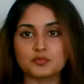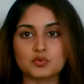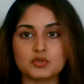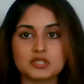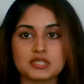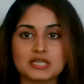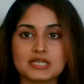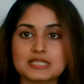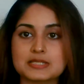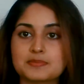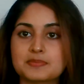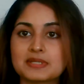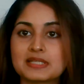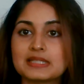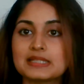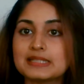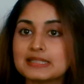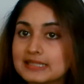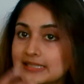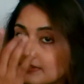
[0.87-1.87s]
Would you guys
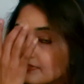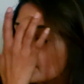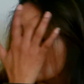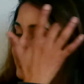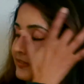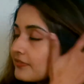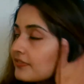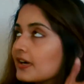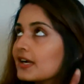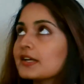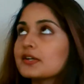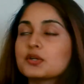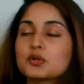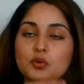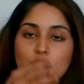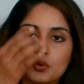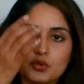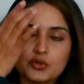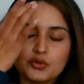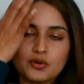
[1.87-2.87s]
believe it if I
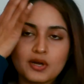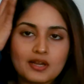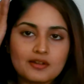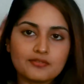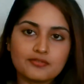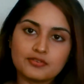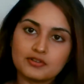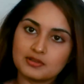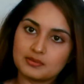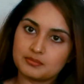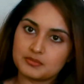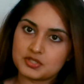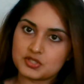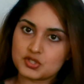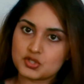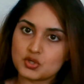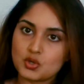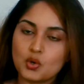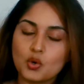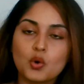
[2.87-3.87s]
told you I filmed
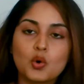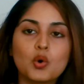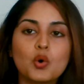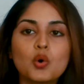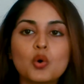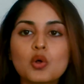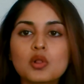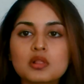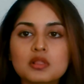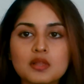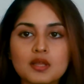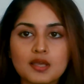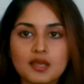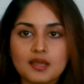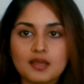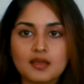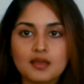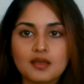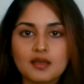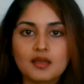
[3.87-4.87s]
this whole
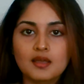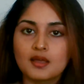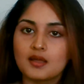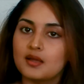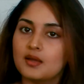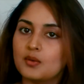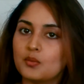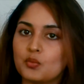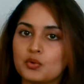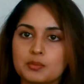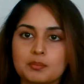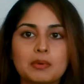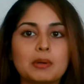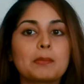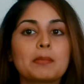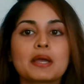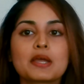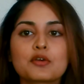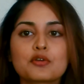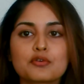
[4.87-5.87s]
thing with my
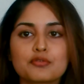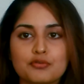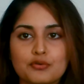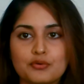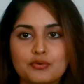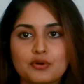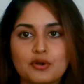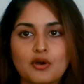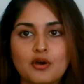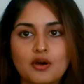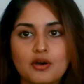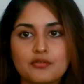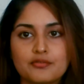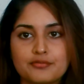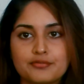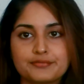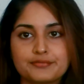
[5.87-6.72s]
microphone off?